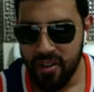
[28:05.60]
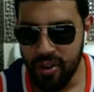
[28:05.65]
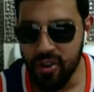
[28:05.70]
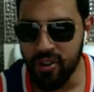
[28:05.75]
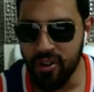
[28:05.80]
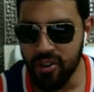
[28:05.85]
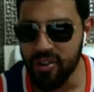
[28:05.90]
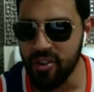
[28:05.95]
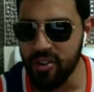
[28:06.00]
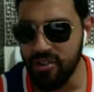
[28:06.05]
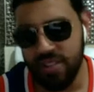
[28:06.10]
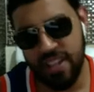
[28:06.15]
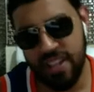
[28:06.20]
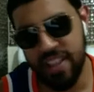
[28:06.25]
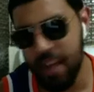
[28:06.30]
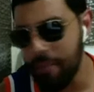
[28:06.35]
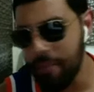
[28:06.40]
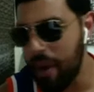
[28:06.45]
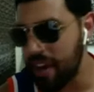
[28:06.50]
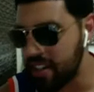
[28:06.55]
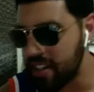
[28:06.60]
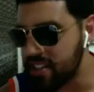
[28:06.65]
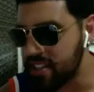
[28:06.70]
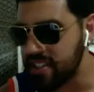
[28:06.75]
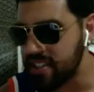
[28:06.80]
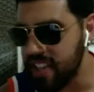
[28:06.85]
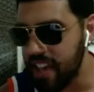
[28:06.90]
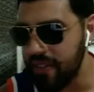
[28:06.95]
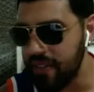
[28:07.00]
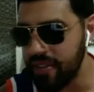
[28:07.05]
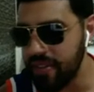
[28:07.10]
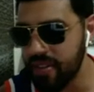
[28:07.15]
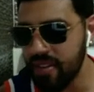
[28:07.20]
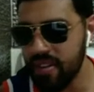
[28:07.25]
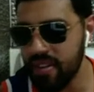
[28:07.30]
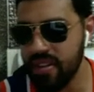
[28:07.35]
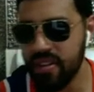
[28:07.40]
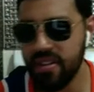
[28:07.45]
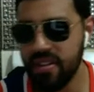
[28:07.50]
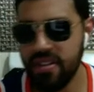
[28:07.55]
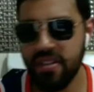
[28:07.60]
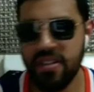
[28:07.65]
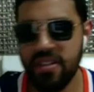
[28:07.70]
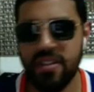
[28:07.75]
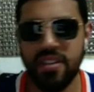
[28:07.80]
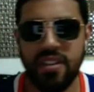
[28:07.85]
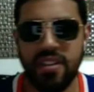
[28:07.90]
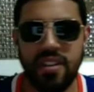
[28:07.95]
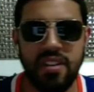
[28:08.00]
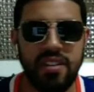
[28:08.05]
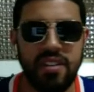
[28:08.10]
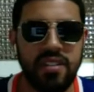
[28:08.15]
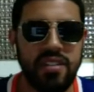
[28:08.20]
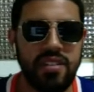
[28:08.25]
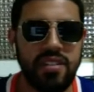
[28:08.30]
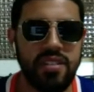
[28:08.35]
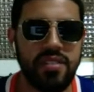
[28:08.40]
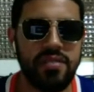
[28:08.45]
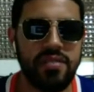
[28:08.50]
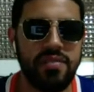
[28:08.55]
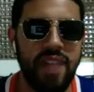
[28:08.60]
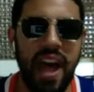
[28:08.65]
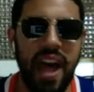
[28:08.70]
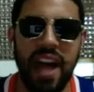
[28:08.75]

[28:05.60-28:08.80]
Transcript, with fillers: but you know, she's you hurt. Think they she's hurt hit. still. Well, I don't